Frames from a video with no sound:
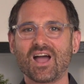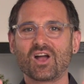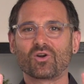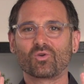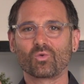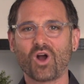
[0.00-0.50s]

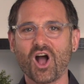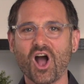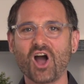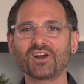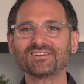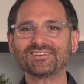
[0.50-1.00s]

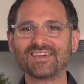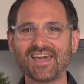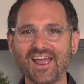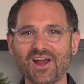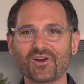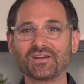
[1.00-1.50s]
Ron
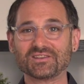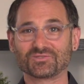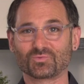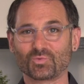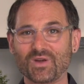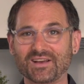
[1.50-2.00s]
carries
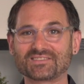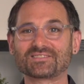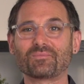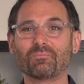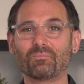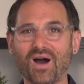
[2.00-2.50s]
Rick's
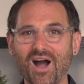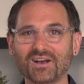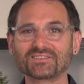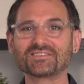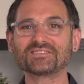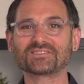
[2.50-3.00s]

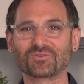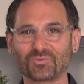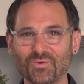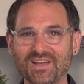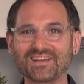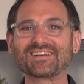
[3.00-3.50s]
boxes and
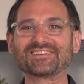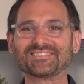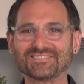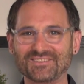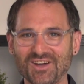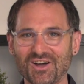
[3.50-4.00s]
Rick
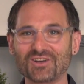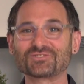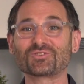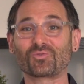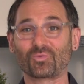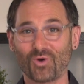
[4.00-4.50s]

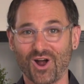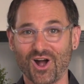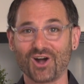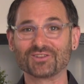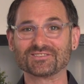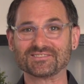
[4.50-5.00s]
does
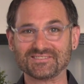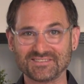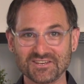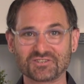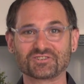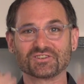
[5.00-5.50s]
Ron's
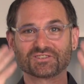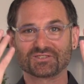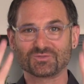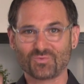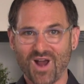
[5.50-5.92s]
dishes.